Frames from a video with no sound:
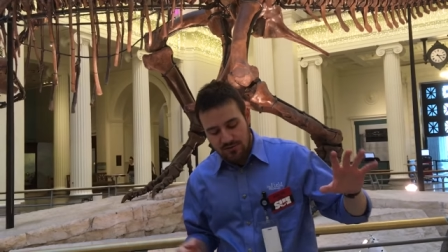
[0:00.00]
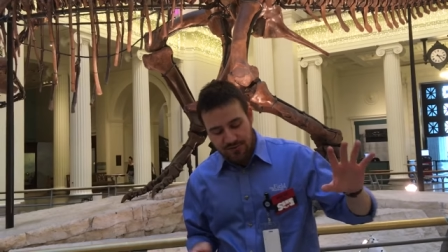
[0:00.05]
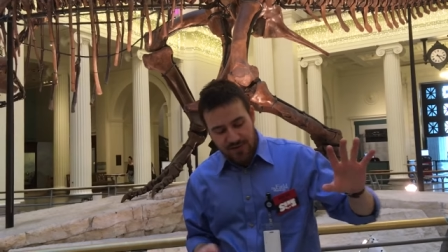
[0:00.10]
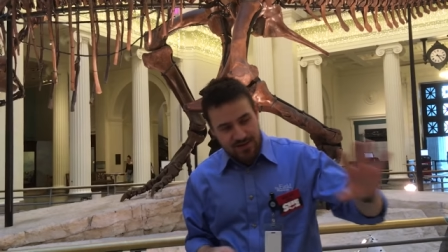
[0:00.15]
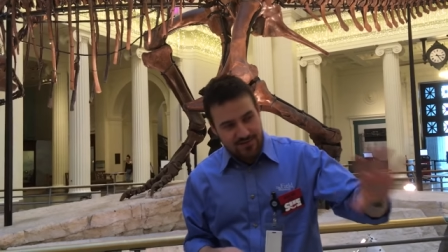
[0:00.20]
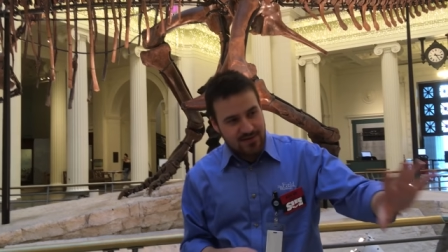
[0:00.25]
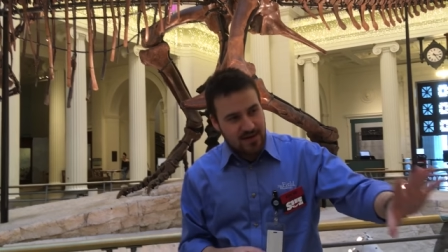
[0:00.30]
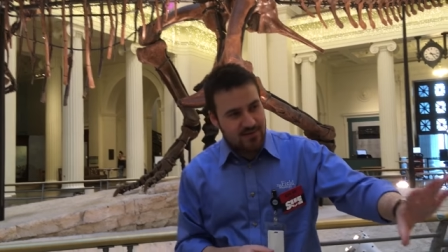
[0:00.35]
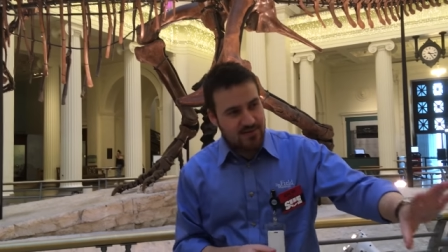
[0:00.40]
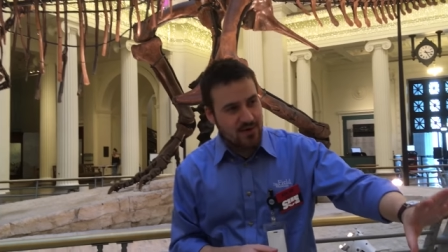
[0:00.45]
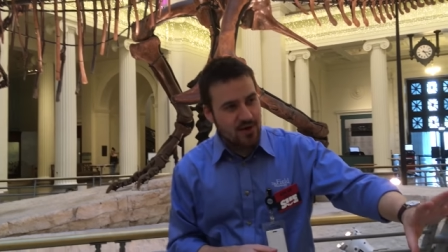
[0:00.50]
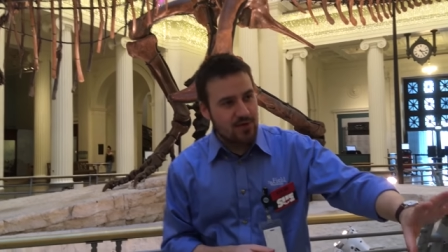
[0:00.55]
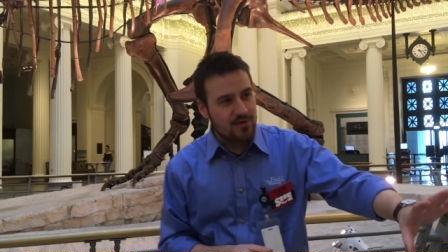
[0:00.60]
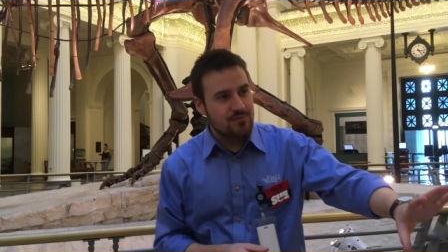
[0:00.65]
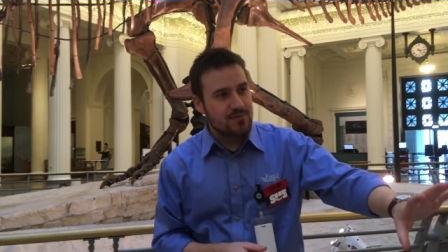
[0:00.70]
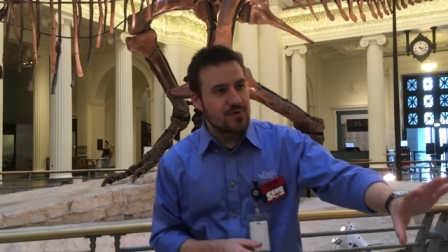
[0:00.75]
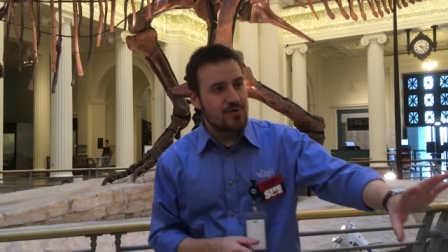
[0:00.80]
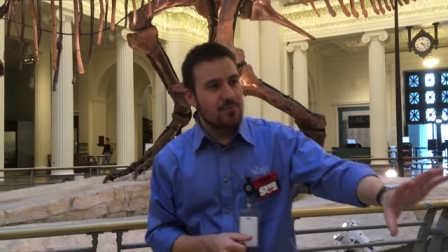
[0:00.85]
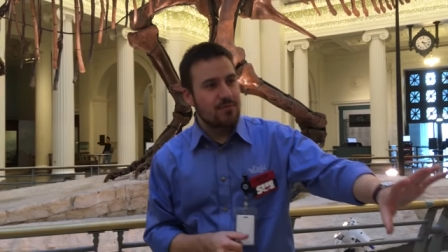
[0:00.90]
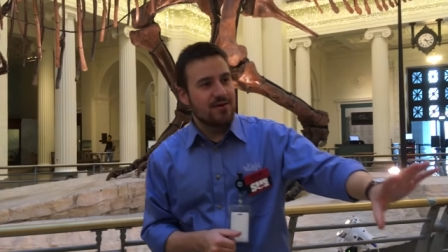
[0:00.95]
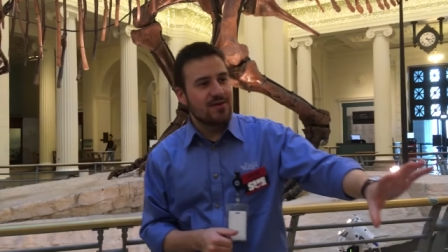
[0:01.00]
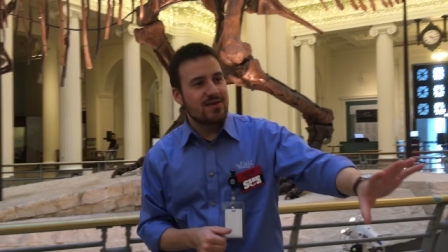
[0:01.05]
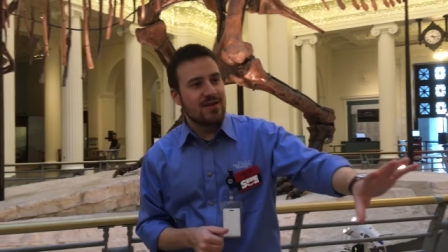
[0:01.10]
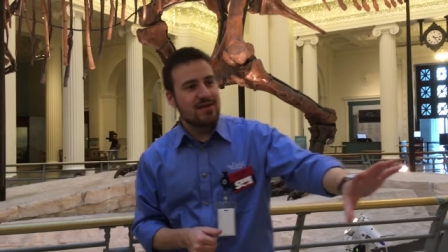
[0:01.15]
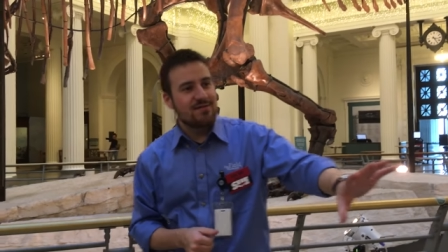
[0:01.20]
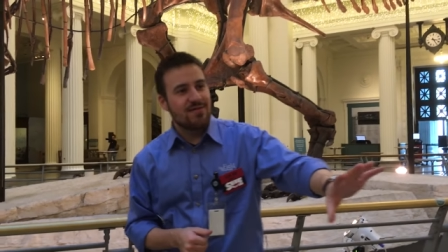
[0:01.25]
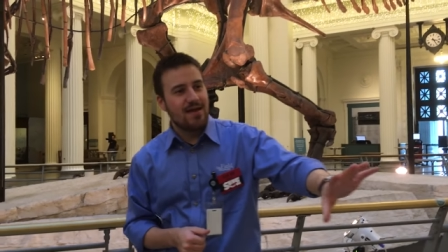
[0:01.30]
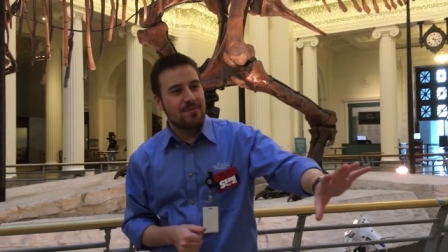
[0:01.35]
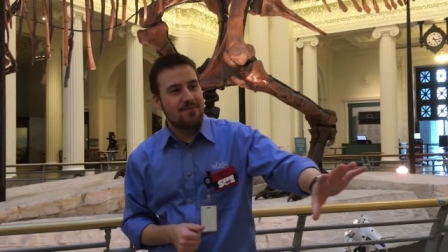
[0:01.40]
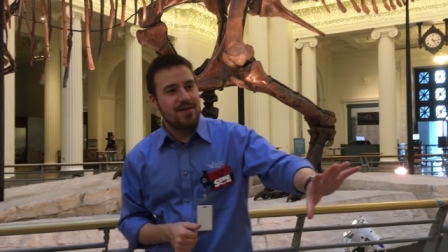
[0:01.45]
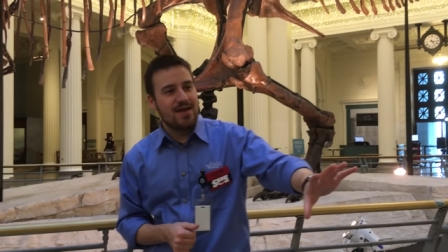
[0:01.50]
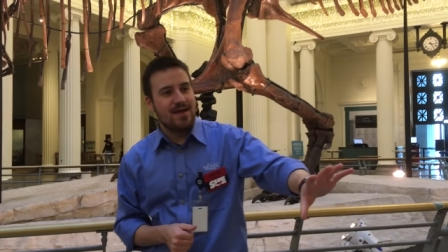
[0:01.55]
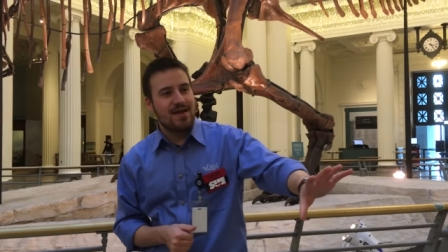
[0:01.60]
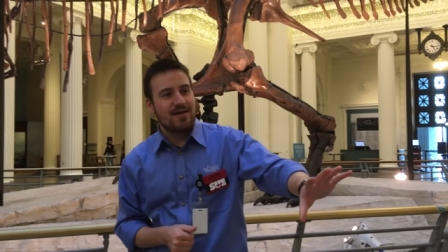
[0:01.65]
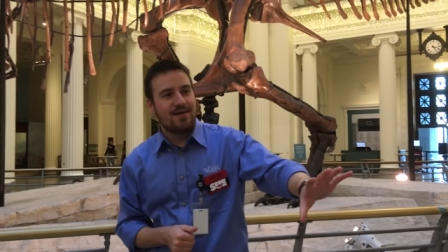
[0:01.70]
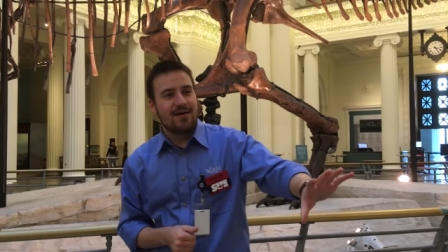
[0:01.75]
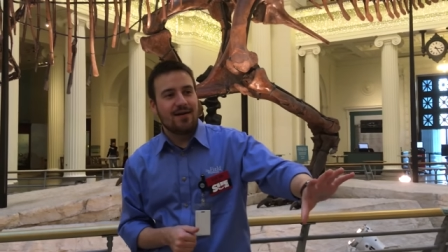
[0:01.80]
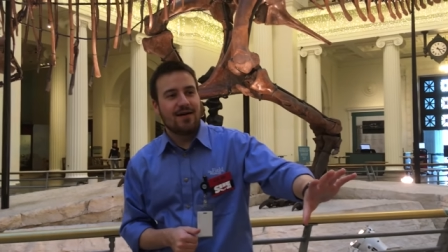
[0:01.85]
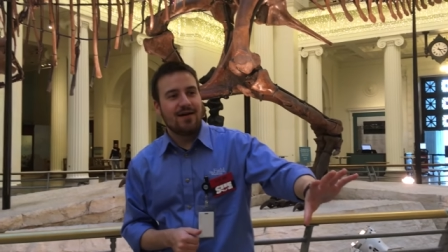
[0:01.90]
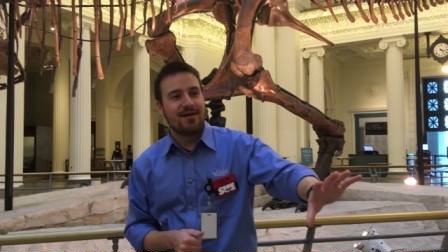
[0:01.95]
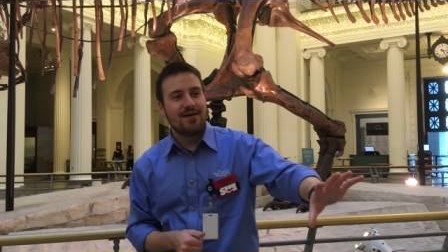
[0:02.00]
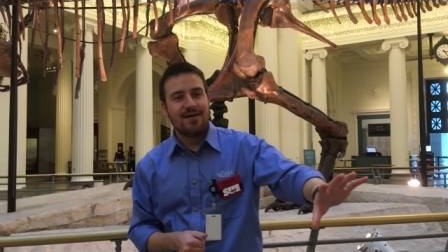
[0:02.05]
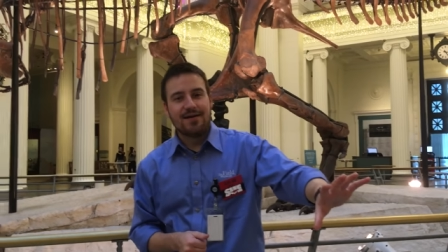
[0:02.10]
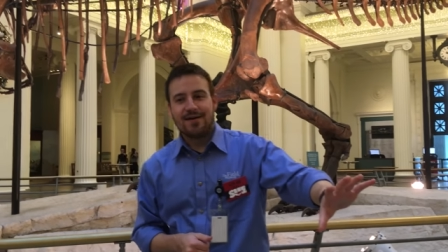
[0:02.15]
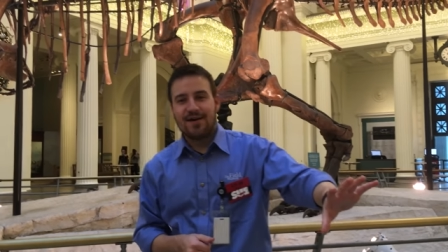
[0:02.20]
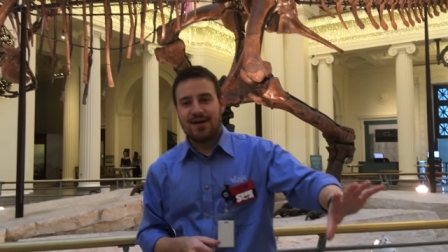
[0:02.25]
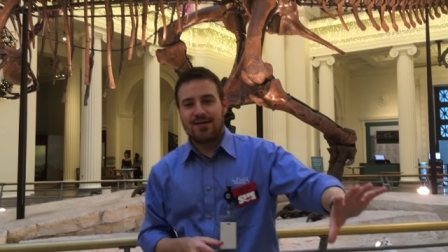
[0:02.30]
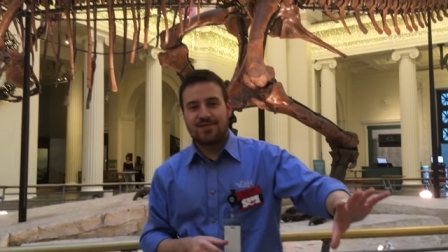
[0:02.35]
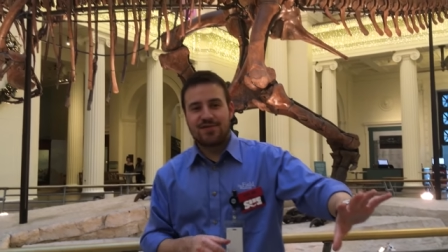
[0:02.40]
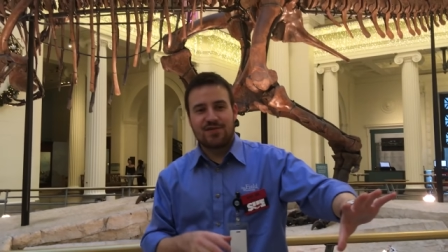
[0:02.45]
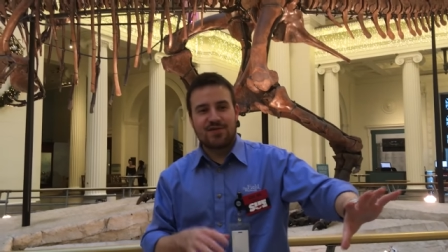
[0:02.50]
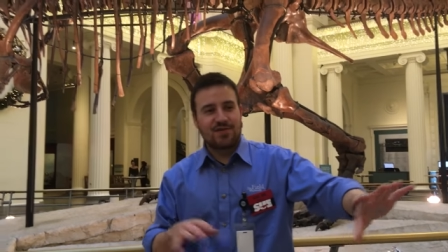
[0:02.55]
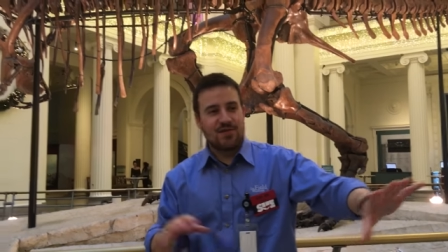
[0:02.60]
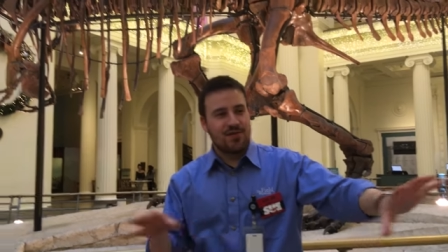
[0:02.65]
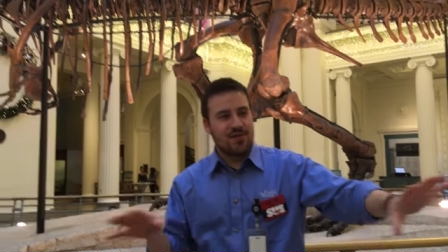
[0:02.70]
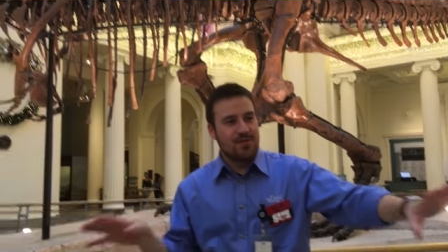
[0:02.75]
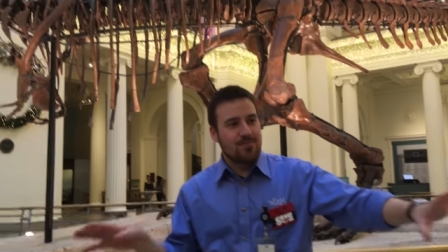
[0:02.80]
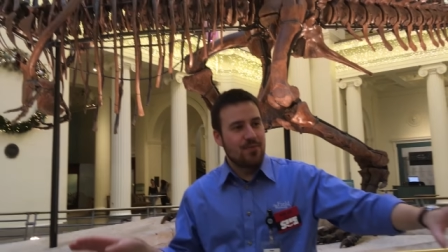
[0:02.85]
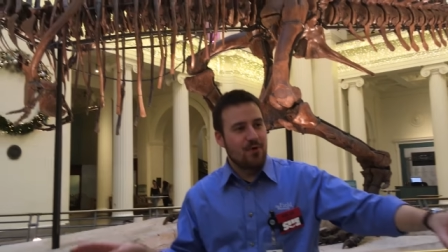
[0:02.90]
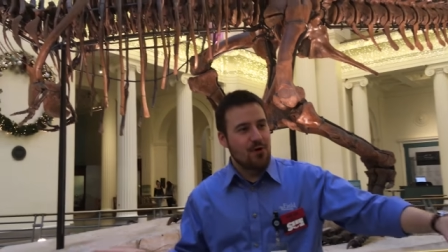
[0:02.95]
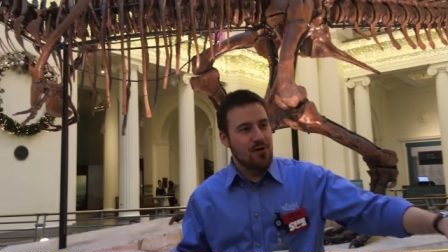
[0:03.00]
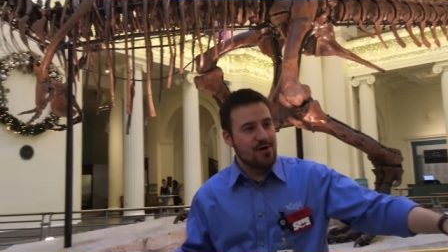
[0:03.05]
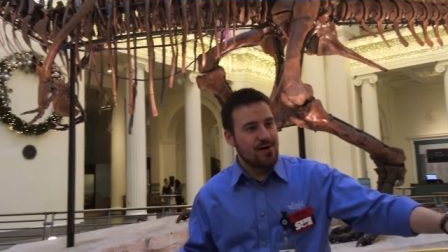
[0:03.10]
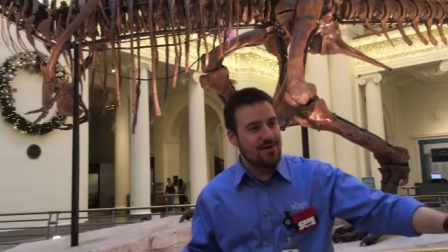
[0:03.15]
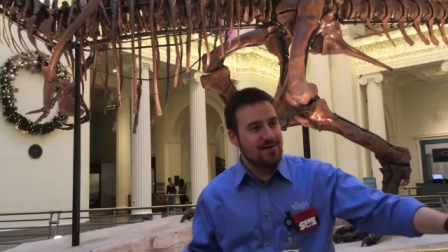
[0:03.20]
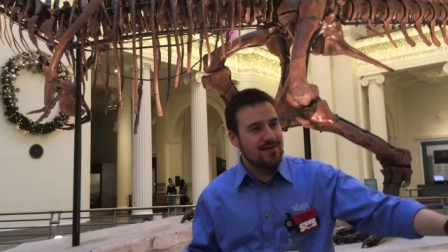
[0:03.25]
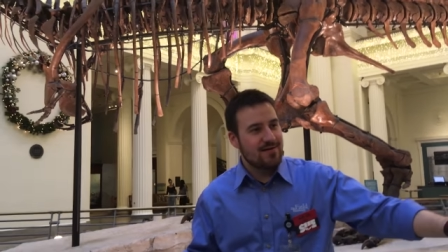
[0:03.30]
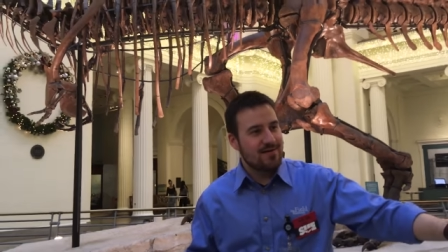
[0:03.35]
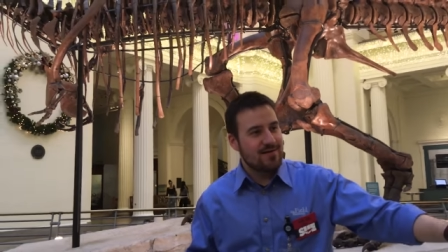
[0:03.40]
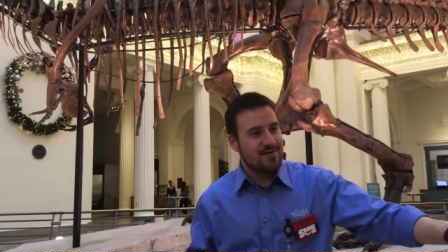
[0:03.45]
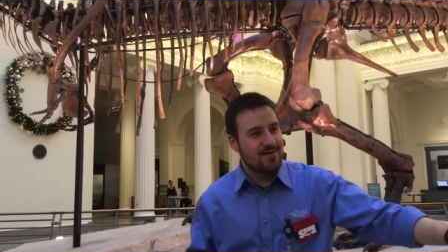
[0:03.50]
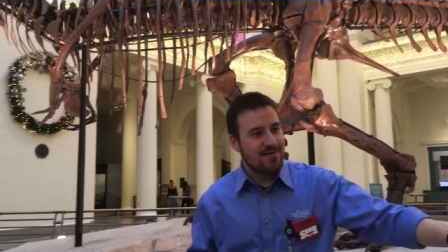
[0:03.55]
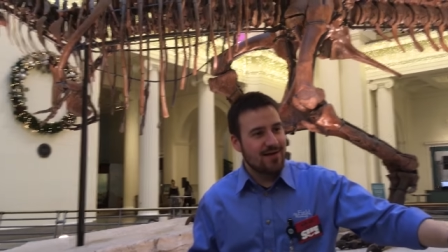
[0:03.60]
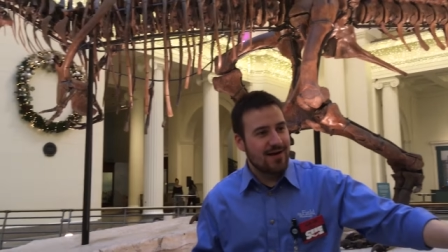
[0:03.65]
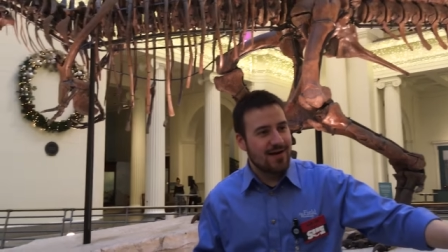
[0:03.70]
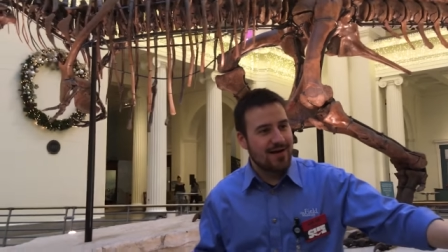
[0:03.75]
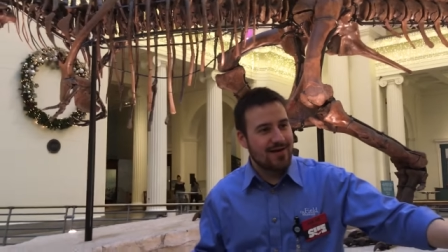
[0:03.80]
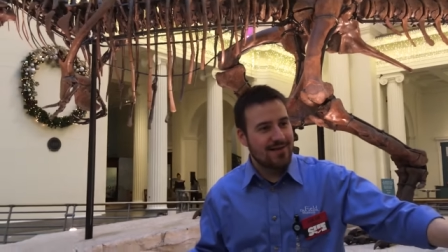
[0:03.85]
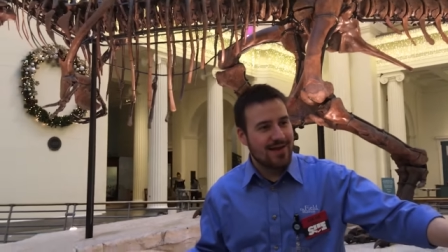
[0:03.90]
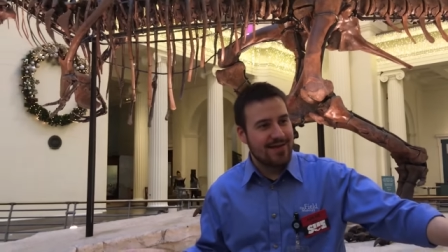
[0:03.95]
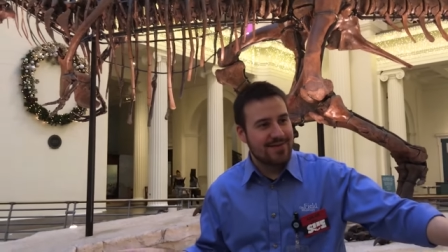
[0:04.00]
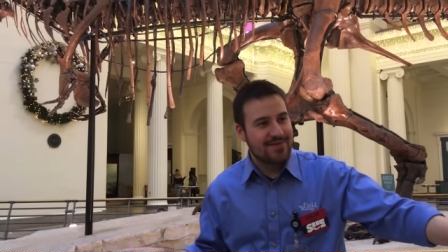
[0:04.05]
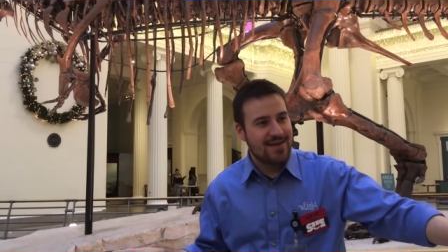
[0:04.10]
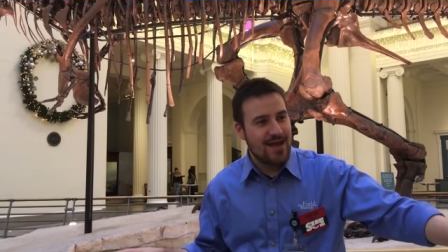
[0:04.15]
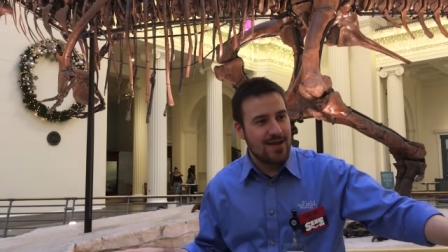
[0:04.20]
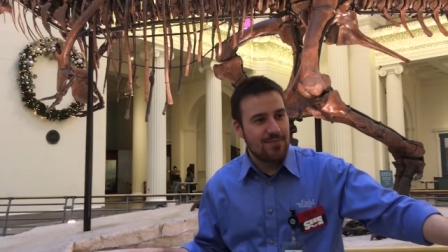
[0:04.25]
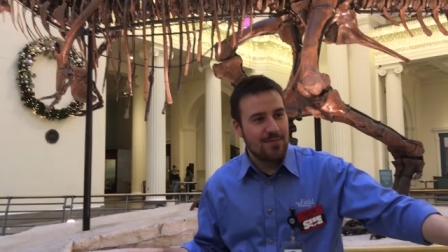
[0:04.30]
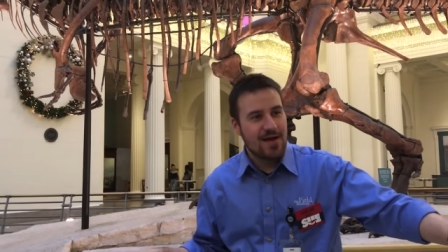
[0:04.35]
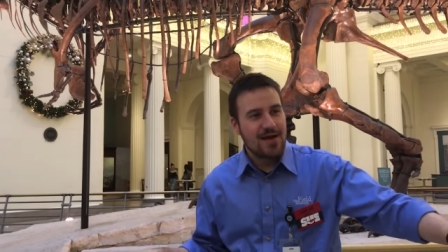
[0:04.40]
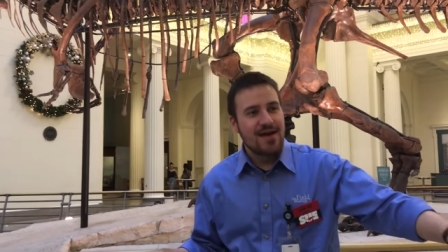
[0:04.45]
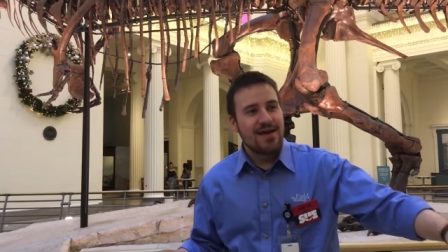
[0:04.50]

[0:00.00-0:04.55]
was found in South Dakota. We normally think of that being a kind of deserted, boring landscape.